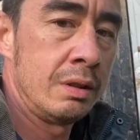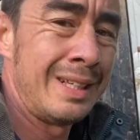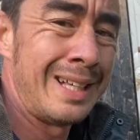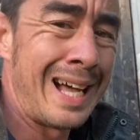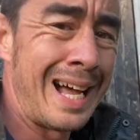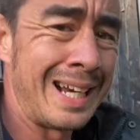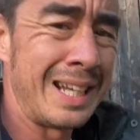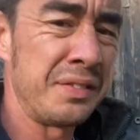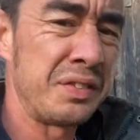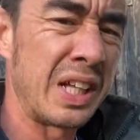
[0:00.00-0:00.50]

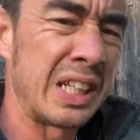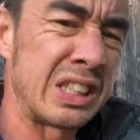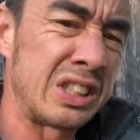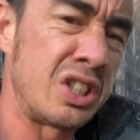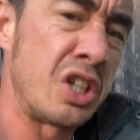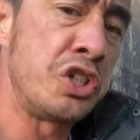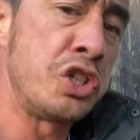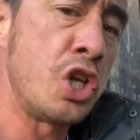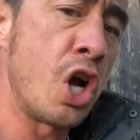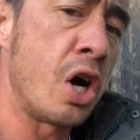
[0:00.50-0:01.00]
And if that's
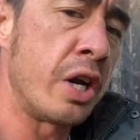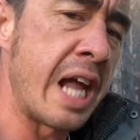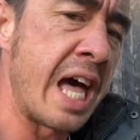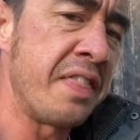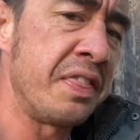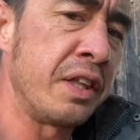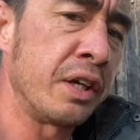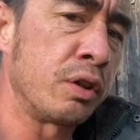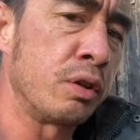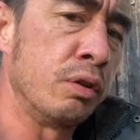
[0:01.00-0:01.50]
the
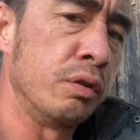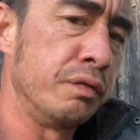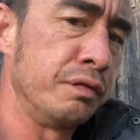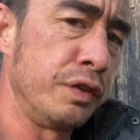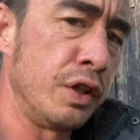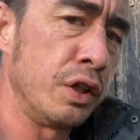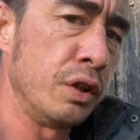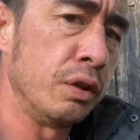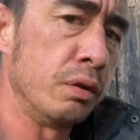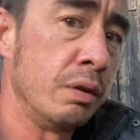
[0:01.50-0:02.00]
non-ethical
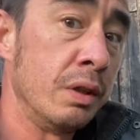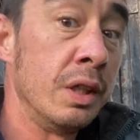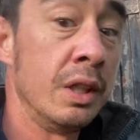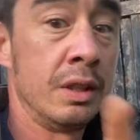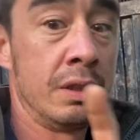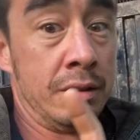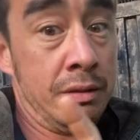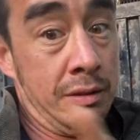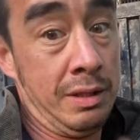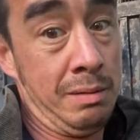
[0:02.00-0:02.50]
view,
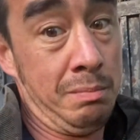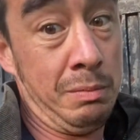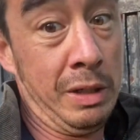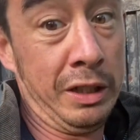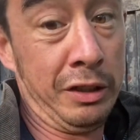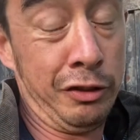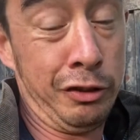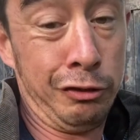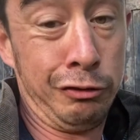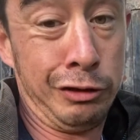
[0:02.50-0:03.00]
that
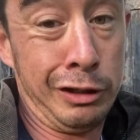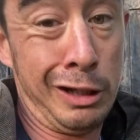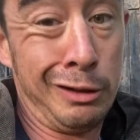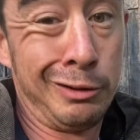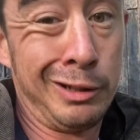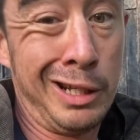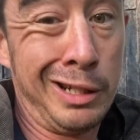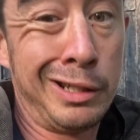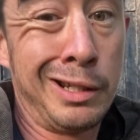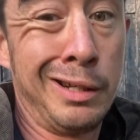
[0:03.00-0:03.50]
makes you sound
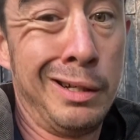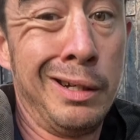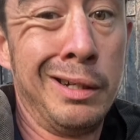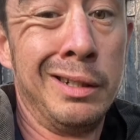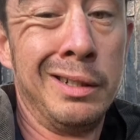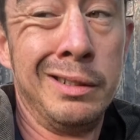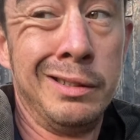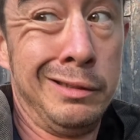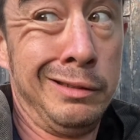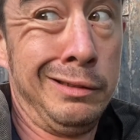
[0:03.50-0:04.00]
like a
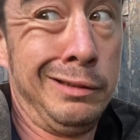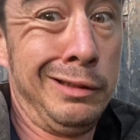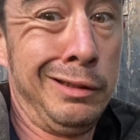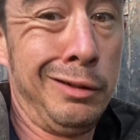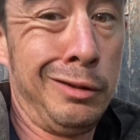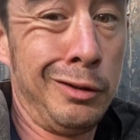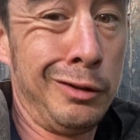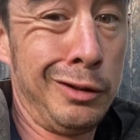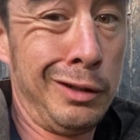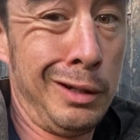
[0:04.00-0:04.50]

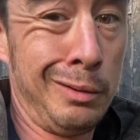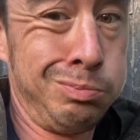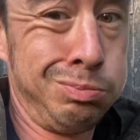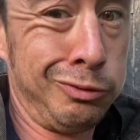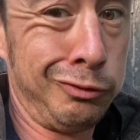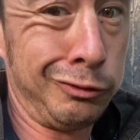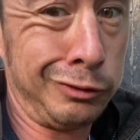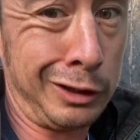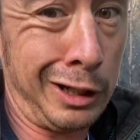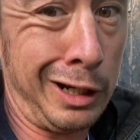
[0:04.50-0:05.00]
hijo de
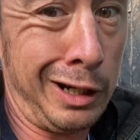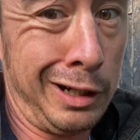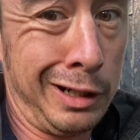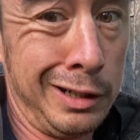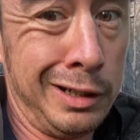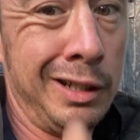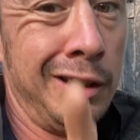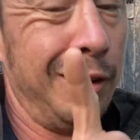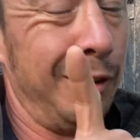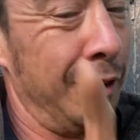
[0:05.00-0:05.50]
puta.
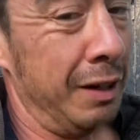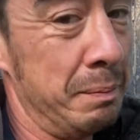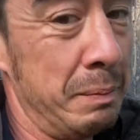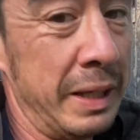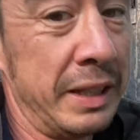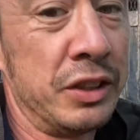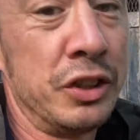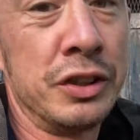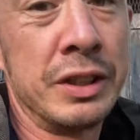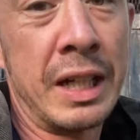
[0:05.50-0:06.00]
Or it
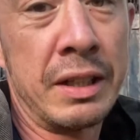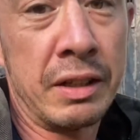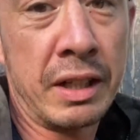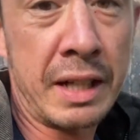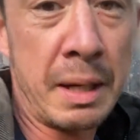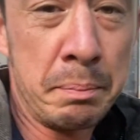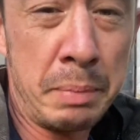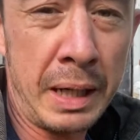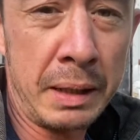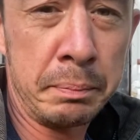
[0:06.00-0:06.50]
makes you sound like
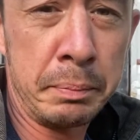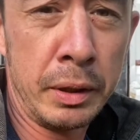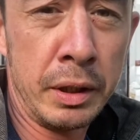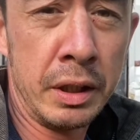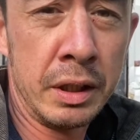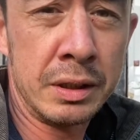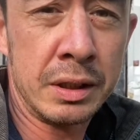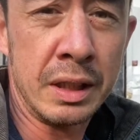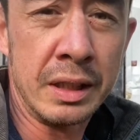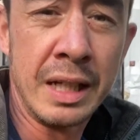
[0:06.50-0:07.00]
a bad
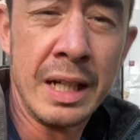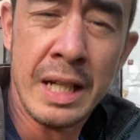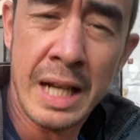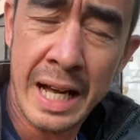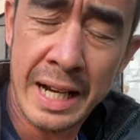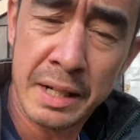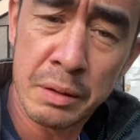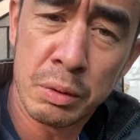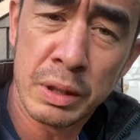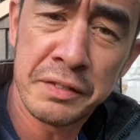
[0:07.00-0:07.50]
person,
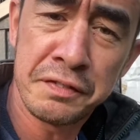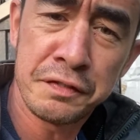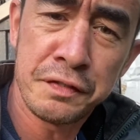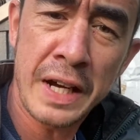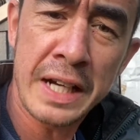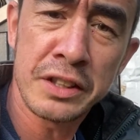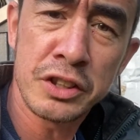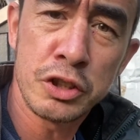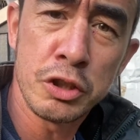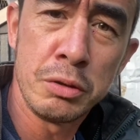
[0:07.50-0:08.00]
and it will
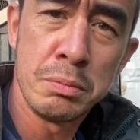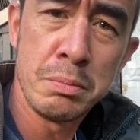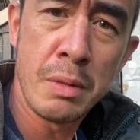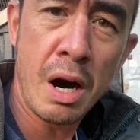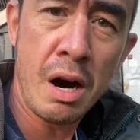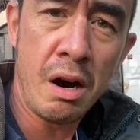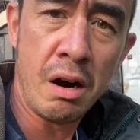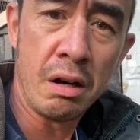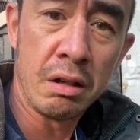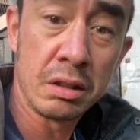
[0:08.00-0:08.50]
affect your
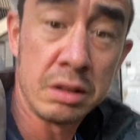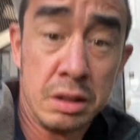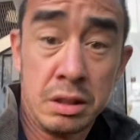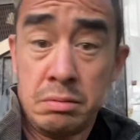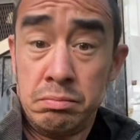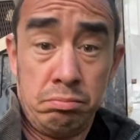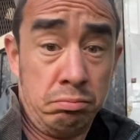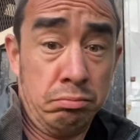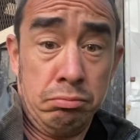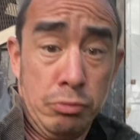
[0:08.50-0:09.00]
marks.
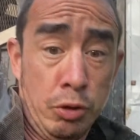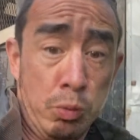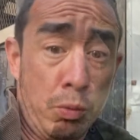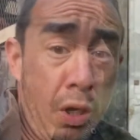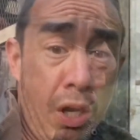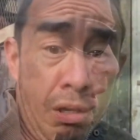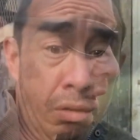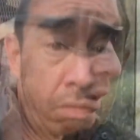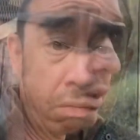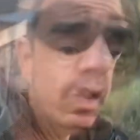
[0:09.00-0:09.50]
It
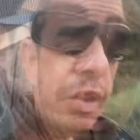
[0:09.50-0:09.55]
will.